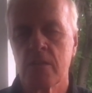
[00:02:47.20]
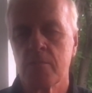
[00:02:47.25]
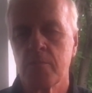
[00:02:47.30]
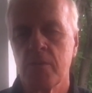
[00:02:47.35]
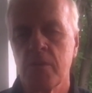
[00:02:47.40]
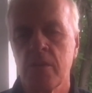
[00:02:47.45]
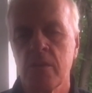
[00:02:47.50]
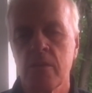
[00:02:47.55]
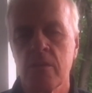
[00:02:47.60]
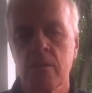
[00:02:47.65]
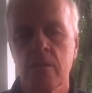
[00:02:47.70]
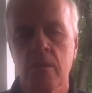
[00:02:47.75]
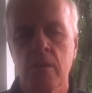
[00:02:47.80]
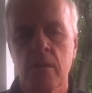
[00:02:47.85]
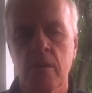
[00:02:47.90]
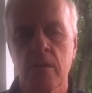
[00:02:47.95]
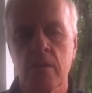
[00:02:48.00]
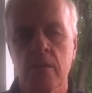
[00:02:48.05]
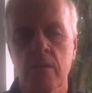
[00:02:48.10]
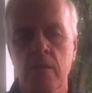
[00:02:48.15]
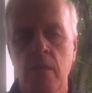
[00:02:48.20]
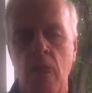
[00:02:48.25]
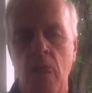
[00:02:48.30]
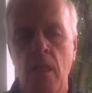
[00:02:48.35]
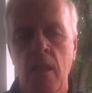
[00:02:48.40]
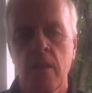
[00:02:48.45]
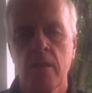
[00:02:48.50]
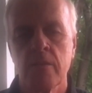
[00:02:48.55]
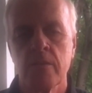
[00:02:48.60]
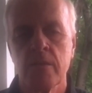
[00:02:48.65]
be uh,
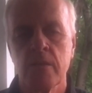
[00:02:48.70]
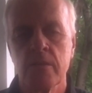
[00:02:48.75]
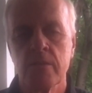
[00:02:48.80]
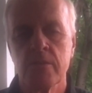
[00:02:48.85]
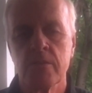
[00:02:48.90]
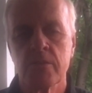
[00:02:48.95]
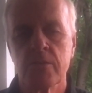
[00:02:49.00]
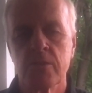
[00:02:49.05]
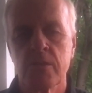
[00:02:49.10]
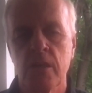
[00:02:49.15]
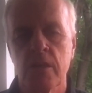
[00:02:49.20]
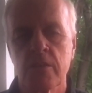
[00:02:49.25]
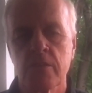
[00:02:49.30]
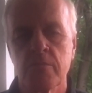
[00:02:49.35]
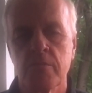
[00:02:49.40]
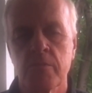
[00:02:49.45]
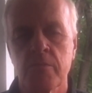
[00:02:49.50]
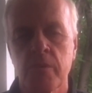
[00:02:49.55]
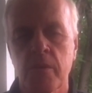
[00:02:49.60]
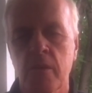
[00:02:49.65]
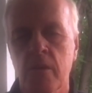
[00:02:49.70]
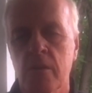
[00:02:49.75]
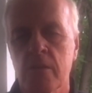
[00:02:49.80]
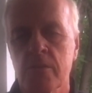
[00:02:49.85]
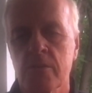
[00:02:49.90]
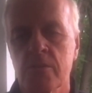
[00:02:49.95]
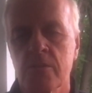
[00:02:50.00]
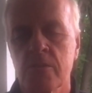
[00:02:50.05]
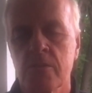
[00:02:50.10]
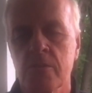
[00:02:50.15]
uh, discussed with
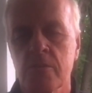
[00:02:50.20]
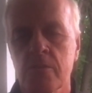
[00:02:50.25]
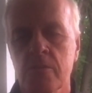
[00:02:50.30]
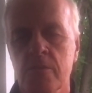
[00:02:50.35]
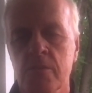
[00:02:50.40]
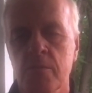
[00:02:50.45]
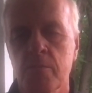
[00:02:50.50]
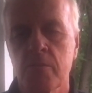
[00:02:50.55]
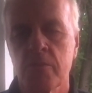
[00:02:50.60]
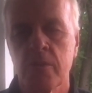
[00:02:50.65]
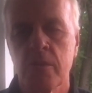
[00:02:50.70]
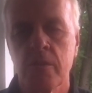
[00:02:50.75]
regards to similar to